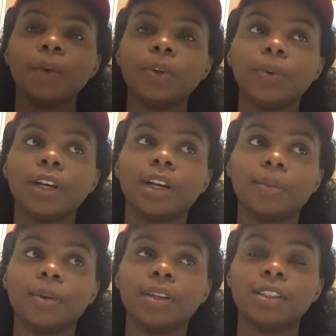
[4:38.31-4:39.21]
we went
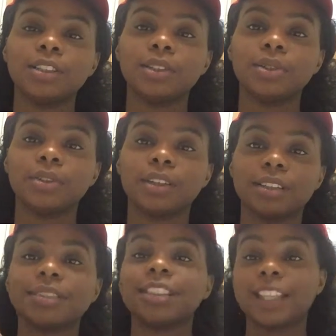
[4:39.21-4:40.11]
up to
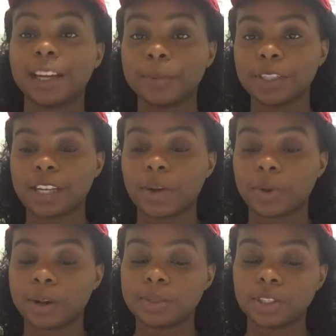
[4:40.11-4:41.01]
the second person I
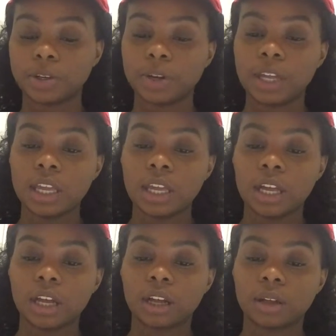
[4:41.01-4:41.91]
went up to
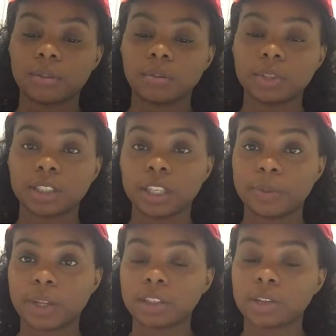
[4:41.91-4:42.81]
um, was
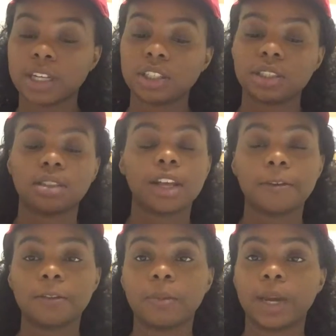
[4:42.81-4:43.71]
sleeping, so I just
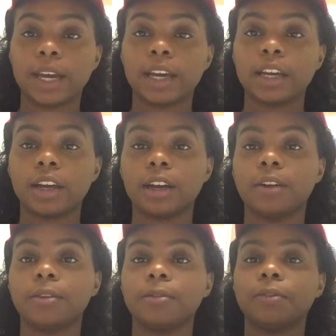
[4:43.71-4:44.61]
left the bag
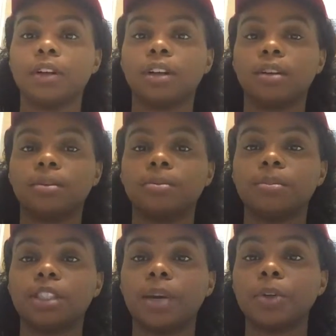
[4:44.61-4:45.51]
of um,
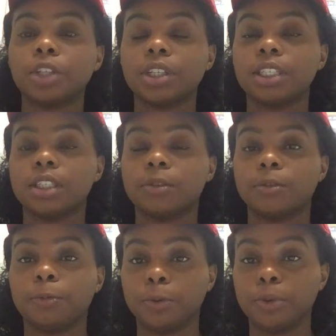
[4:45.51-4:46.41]
sandwiches
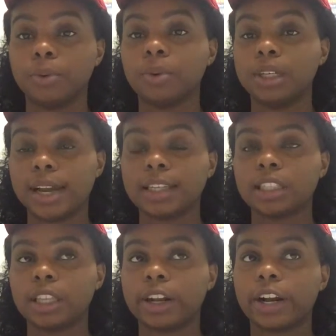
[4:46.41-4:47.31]
and fruit next
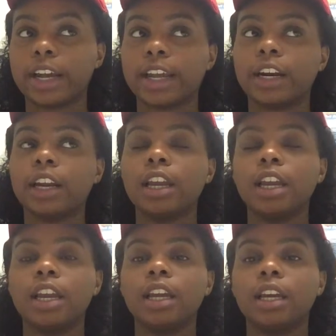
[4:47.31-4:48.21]
to their head,
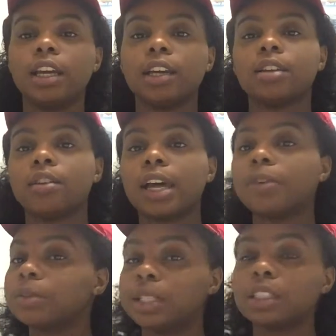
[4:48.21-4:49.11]
and that
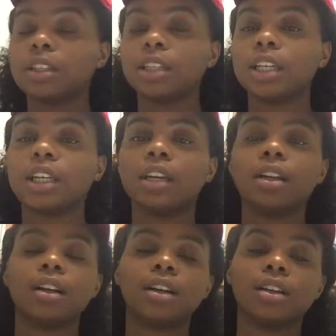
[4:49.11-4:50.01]
was basically
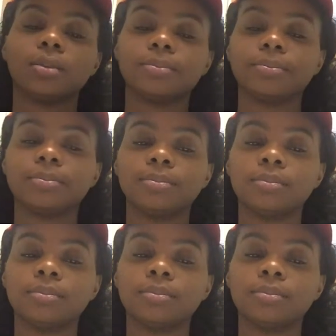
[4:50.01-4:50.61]
it. Um,